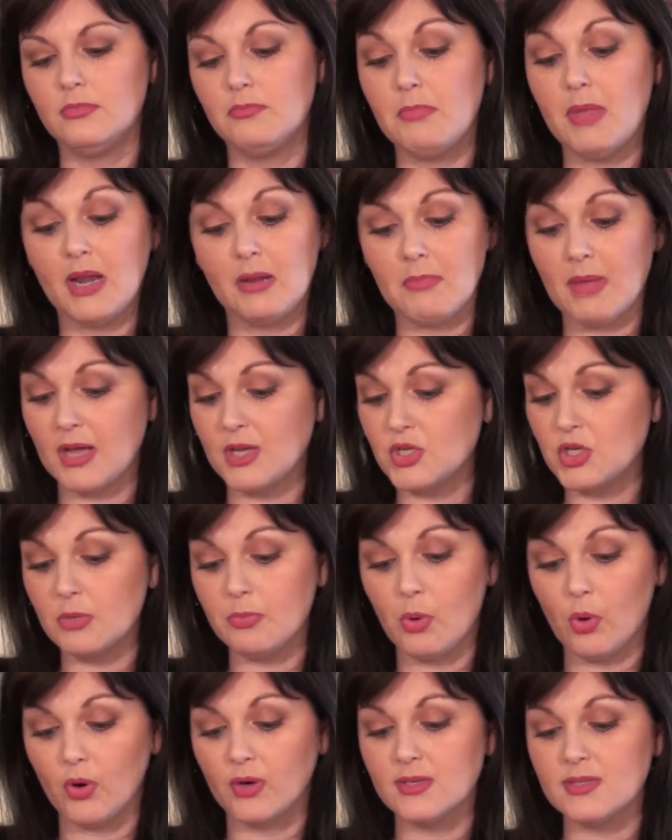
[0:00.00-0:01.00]
minimize
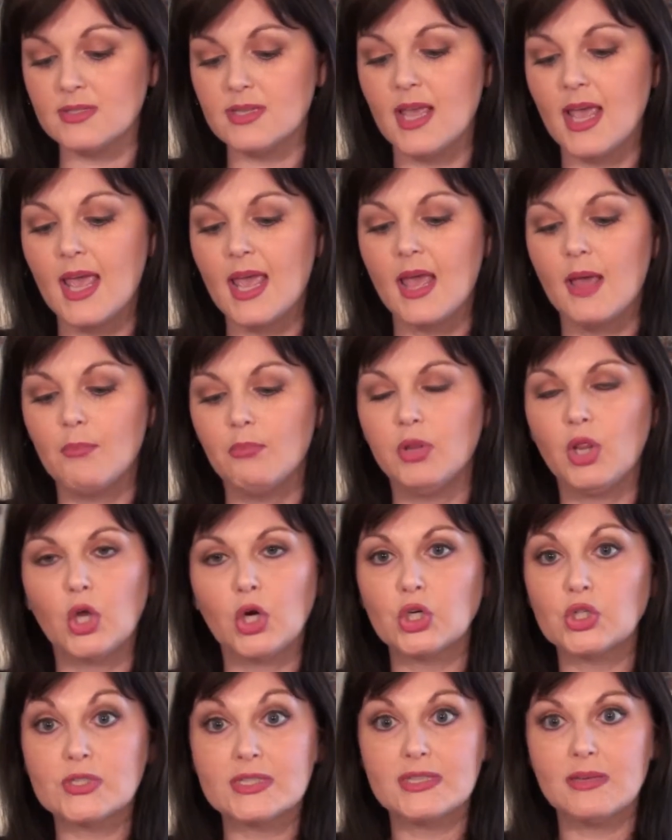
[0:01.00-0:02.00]
your pores,
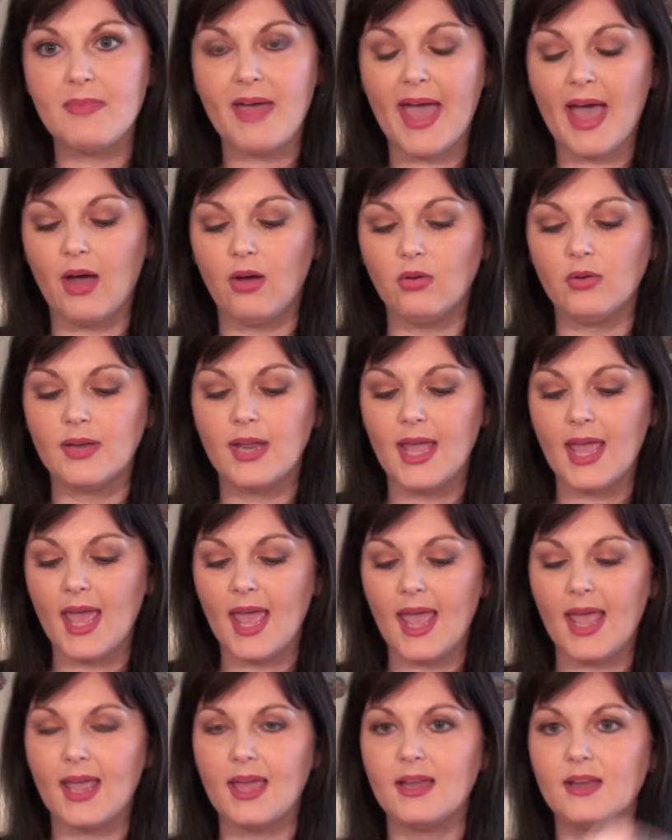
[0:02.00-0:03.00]
blurs them out,
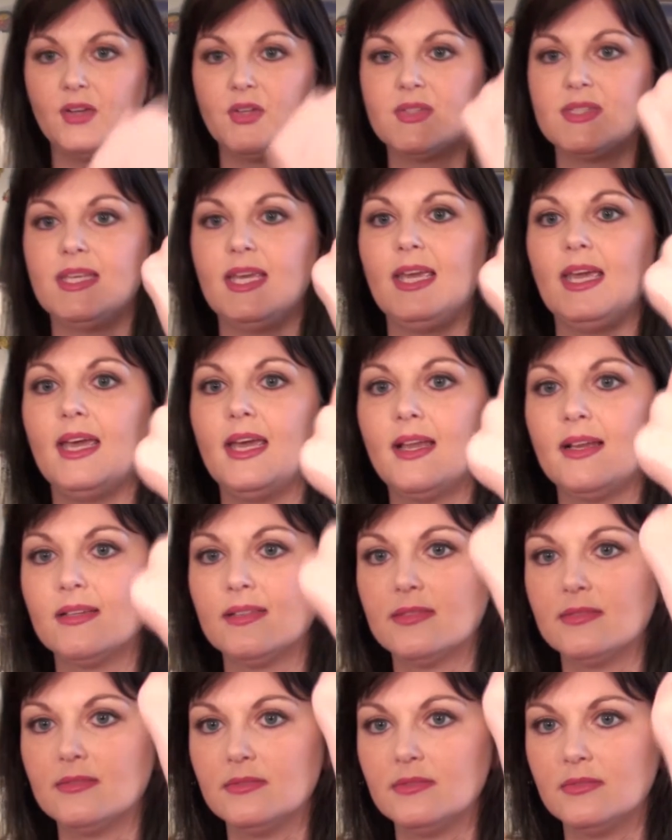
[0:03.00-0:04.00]
and you see it